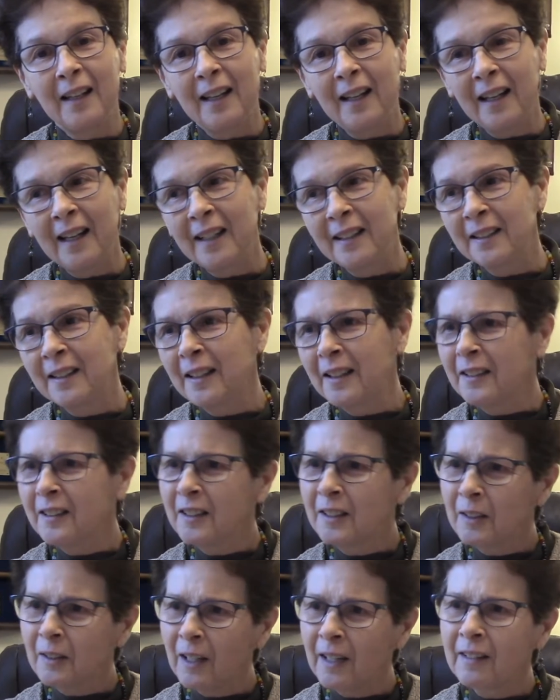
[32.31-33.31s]
And,
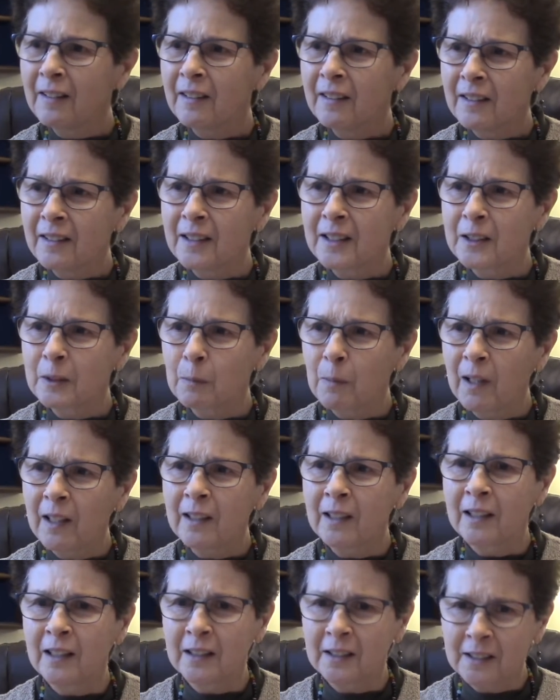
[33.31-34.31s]
you know, I think it's been
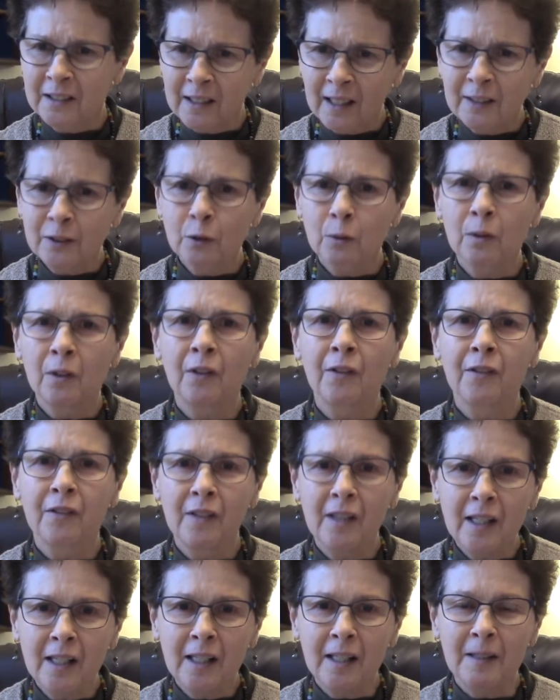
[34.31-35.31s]
a central
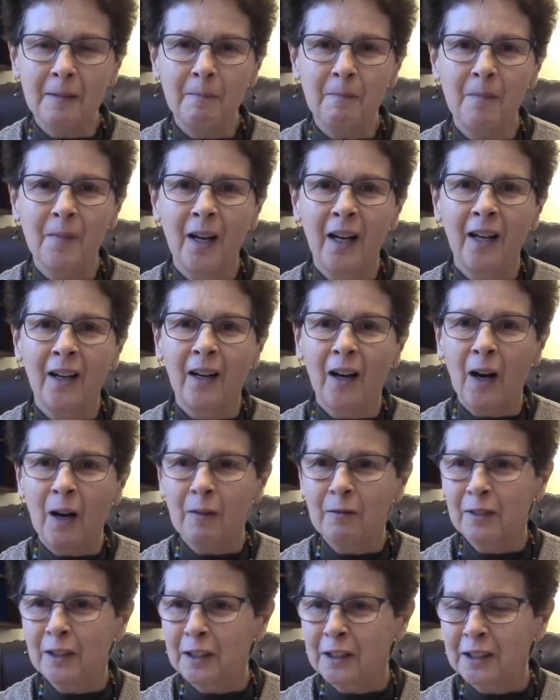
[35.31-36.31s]
theme
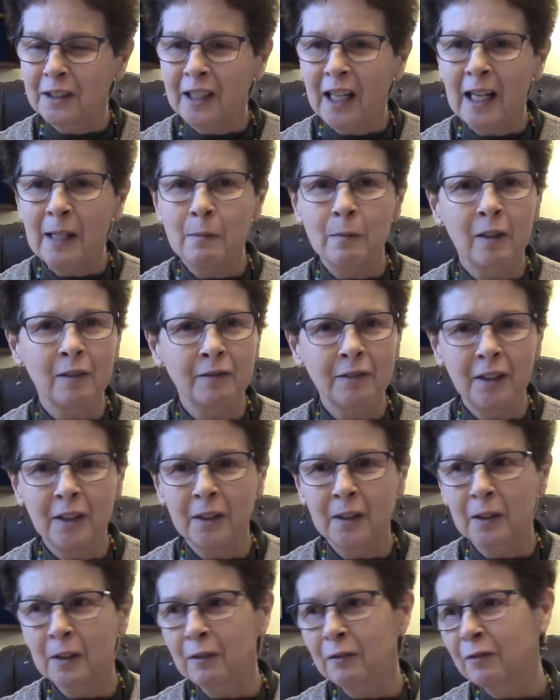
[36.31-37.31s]
of this time of
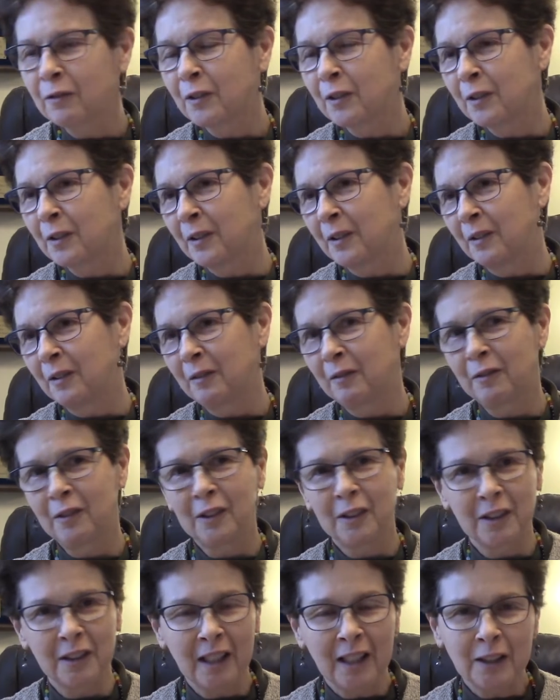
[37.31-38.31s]
year for,
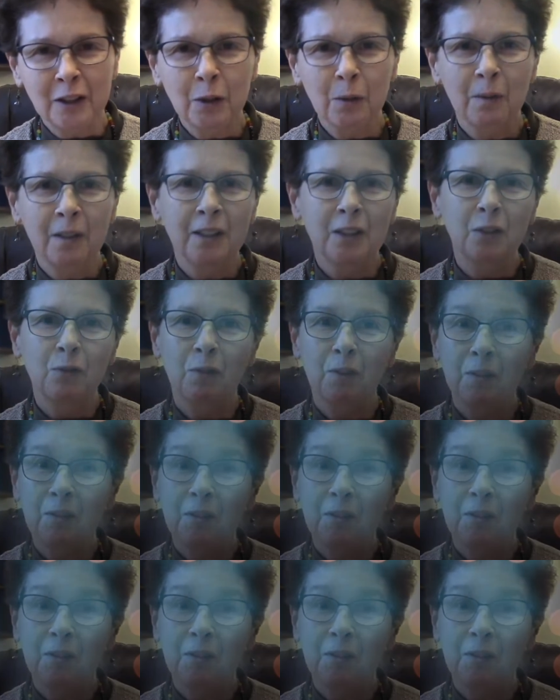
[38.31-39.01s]
for centuries, for